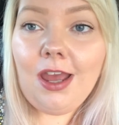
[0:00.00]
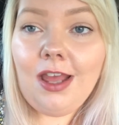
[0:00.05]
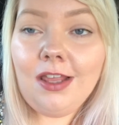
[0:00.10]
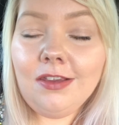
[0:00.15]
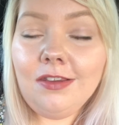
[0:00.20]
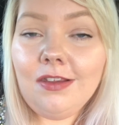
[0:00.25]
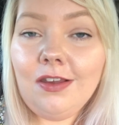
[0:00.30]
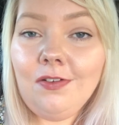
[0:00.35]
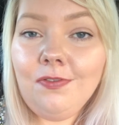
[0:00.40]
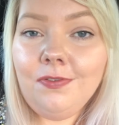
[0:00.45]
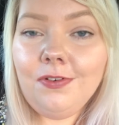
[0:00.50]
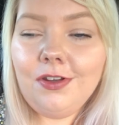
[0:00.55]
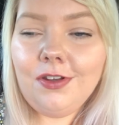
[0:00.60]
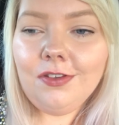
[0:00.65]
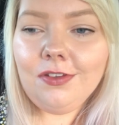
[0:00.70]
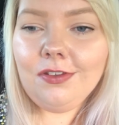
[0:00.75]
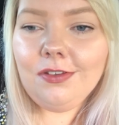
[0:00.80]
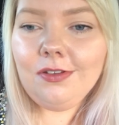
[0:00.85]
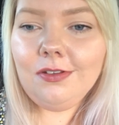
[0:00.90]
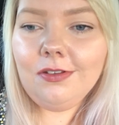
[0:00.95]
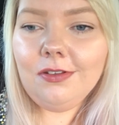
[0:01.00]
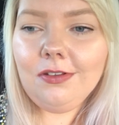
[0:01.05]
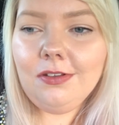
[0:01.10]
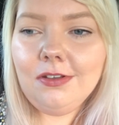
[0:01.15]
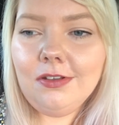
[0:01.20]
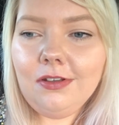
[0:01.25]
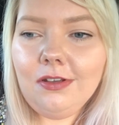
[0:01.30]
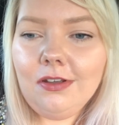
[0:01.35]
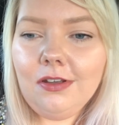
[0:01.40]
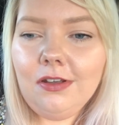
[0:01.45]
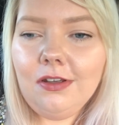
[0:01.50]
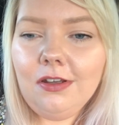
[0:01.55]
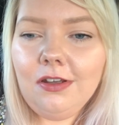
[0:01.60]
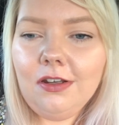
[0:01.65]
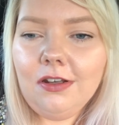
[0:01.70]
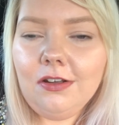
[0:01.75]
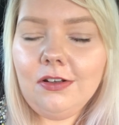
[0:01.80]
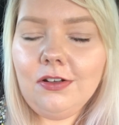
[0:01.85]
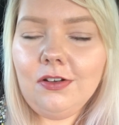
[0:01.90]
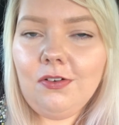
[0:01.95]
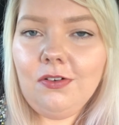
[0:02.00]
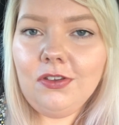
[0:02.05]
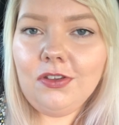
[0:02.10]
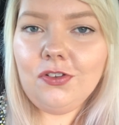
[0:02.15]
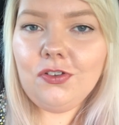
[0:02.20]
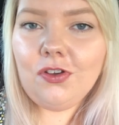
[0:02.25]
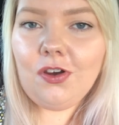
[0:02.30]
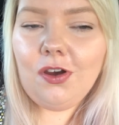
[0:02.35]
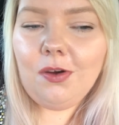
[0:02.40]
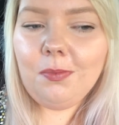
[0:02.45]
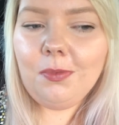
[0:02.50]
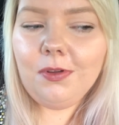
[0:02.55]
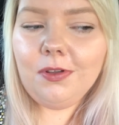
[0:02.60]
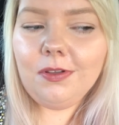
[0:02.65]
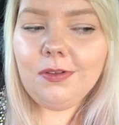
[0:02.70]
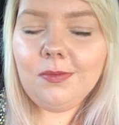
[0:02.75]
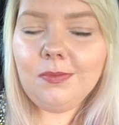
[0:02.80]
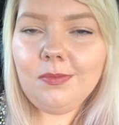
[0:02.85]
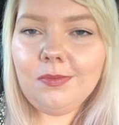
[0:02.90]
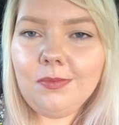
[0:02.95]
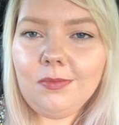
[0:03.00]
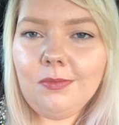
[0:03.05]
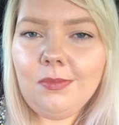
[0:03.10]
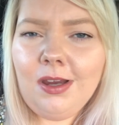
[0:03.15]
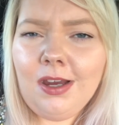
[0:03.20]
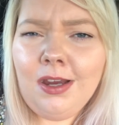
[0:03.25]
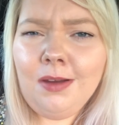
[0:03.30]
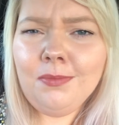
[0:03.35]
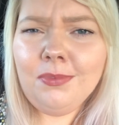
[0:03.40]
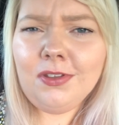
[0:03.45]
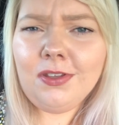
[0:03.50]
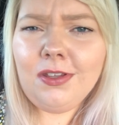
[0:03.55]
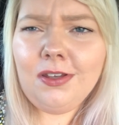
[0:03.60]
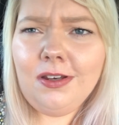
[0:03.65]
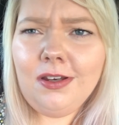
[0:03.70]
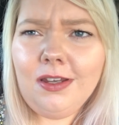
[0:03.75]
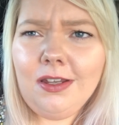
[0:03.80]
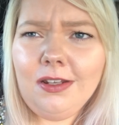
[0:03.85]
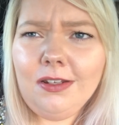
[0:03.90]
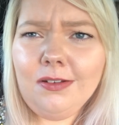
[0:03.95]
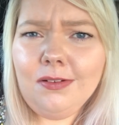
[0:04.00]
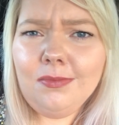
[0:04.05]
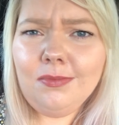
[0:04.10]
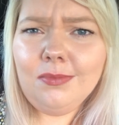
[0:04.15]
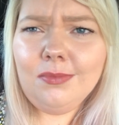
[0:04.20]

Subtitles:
and selfless. I'm gonna go in the shop. I'm skilling.